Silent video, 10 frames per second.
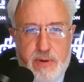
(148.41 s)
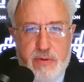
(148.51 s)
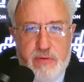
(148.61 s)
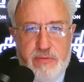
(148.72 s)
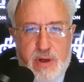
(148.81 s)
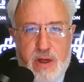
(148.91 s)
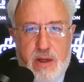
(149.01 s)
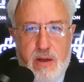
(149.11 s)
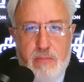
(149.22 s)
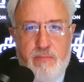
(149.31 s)
period of
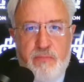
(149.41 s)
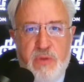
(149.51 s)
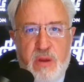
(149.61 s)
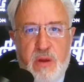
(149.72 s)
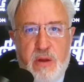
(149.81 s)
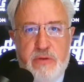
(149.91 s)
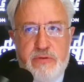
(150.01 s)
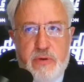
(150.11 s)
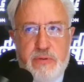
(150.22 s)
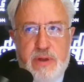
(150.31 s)
time
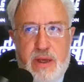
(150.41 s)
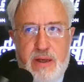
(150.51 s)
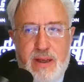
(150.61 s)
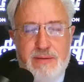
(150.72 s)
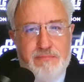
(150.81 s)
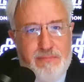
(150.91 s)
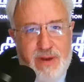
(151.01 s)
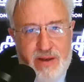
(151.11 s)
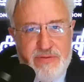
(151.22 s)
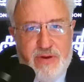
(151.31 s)
so that it
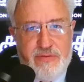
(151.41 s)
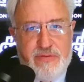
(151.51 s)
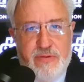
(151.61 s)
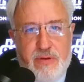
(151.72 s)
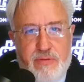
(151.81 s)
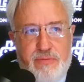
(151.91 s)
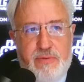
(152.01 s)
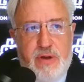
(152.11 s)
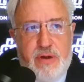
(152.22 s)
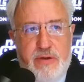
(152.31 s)
masks itself
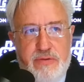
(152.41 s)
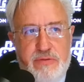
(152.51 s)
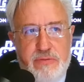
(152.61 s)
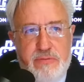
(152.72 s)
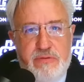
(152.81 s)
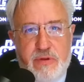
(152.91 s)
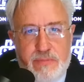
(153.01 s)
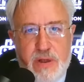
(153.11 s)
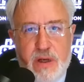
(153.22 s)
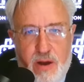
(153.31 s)
as
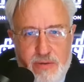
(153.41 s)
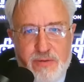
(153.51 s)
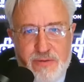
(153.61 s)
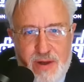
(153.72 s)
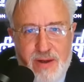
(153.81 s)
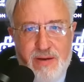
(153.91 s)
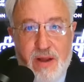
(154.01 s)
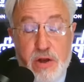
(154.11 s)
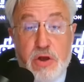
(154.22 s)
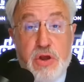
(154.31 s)
something other than
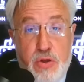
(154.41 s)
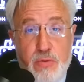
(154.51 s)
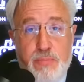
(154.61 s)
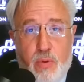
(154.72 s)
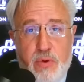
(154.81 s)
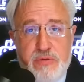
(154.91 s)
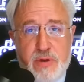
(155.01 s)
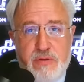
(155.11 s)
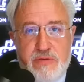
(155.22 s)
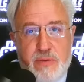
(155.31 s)
an acute
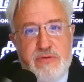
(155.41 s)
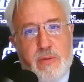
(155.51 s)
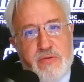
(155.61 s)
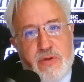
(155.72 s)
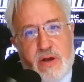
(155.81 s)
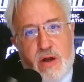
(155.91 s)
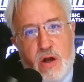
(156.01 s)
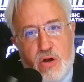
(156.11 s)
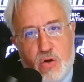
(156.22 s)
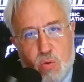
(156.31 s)
poisoning. So it's almost like
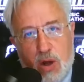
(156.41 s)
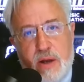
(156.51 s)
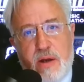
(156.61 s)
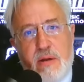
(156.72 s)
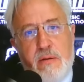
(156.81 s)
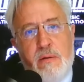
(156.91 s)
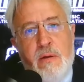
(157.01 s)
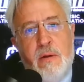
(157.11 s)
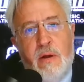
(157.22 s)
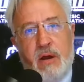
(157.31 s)
a chronic
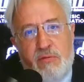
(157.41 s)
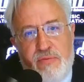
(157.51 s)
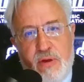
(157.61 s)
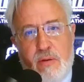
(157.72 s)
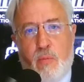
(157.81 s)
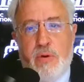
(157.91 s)
event